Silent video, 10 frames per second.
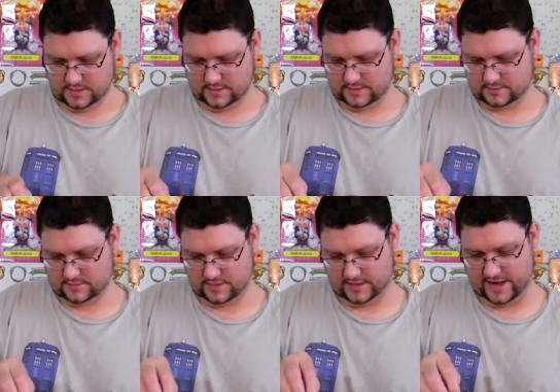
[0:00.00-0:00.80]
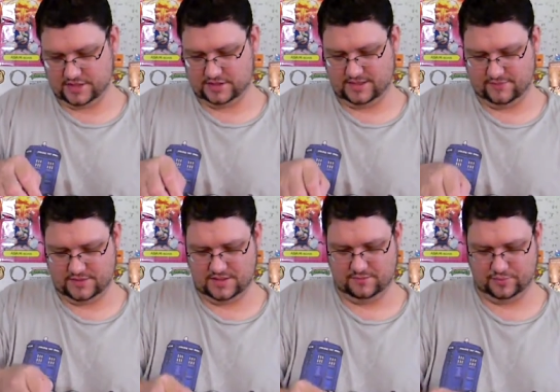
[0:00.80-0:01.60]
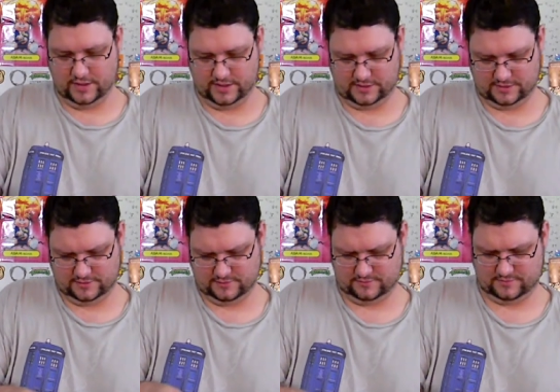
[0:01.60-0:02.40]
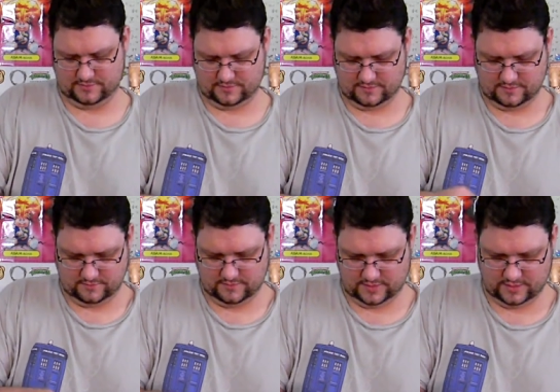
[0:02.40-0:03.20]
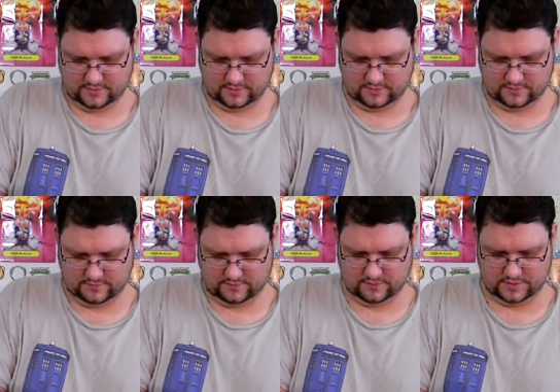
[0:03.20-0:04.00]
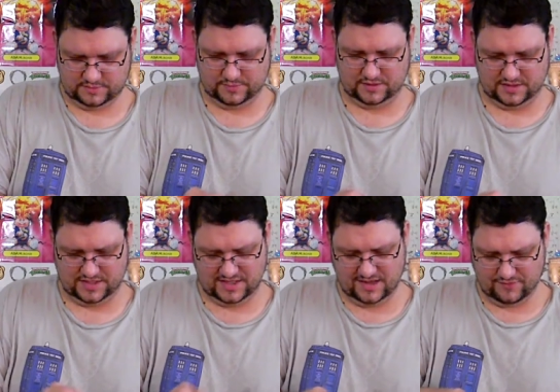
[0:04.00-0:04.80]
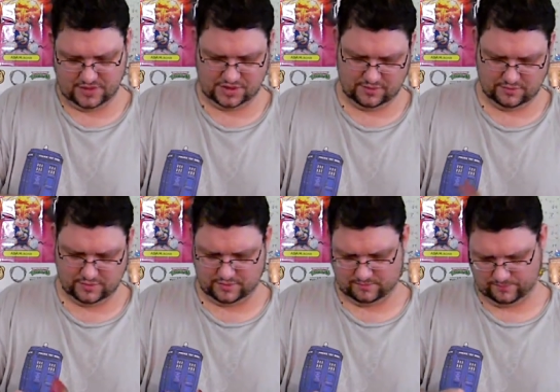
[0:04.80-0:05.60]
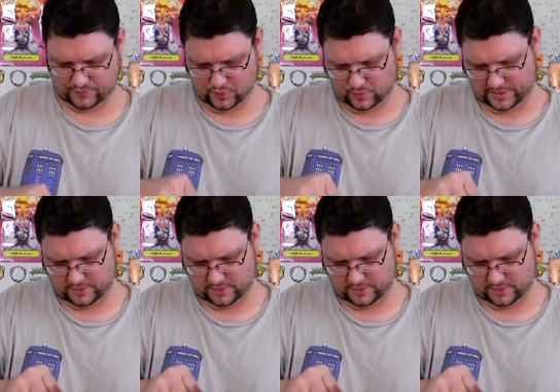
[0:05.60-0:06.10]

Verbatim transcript: let's correct, age of 17 plus. Well, TV show or the toy?